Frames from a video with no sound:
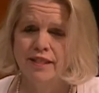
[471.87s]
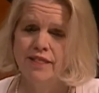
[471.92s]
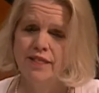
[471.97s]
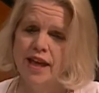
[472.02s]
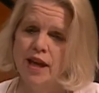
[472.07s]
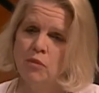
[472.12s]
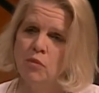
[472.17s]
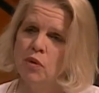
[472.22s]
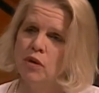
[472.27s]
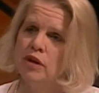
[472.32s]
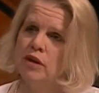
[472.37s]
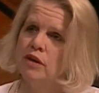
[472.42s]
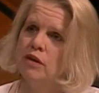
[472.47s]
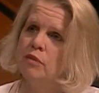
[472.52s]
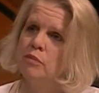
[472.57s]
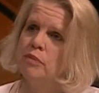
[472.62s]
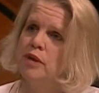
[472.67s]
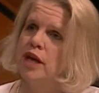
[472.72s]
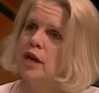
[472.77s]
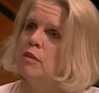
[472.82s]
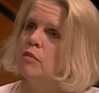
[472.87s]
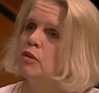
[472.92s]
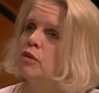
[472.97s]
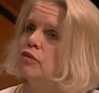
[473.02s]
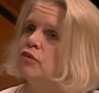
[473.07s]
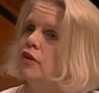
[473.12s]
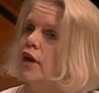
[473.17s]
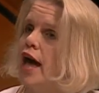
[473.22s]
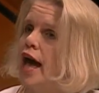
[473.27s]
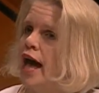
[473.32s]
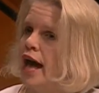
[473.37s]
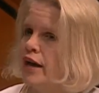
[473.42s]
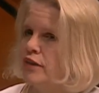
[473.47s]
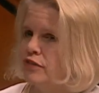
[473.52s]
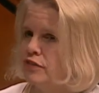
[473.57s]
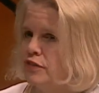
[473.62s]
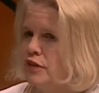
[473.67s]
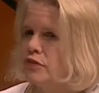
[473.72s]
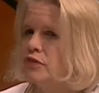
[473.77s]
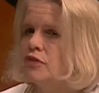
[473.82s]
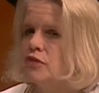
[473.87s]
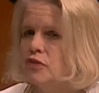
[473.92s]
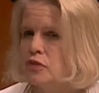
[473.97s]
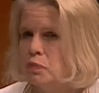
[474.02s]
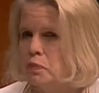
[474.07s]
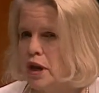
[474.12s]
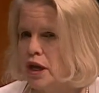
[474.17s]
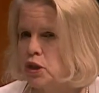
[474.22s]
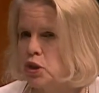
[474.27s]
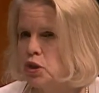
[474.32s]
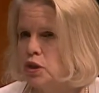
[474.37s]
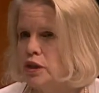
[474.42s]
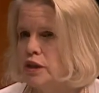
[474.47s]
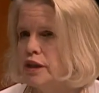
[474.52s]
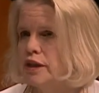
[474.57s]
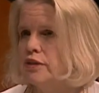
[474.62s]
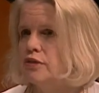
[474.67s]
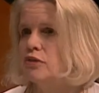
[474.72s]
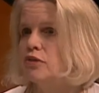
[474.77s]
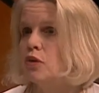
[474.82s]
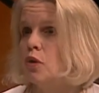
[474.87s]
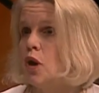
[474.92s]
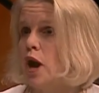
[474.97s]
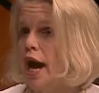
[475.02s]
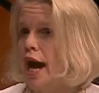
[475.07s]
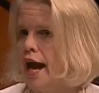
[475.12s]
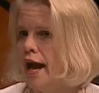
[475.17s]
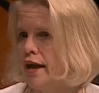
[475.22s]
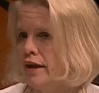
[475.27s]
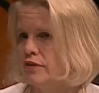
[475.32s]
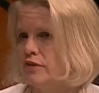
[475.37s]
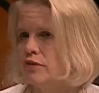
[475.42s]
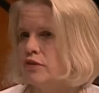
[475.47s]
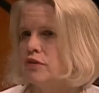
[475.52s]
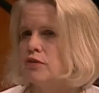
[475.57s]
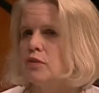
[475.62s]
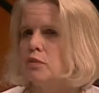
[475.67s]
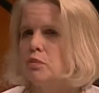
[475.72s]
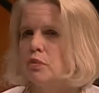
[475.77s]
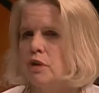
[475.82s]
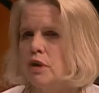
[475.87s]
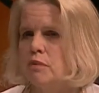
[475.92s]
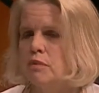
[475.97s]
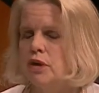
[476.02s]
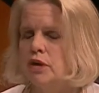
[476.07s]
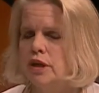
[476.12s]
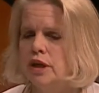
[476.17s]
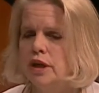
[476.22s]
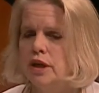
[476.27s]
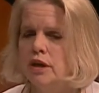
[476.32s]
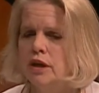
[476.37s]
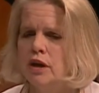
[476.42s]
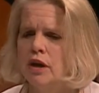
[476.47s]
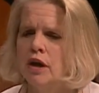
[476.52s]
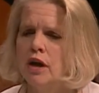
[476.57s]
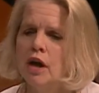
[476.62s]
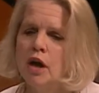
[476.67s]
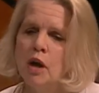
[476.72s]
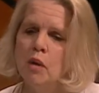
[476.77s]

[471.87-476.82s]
they want to be able to access a specialist or access a primary care.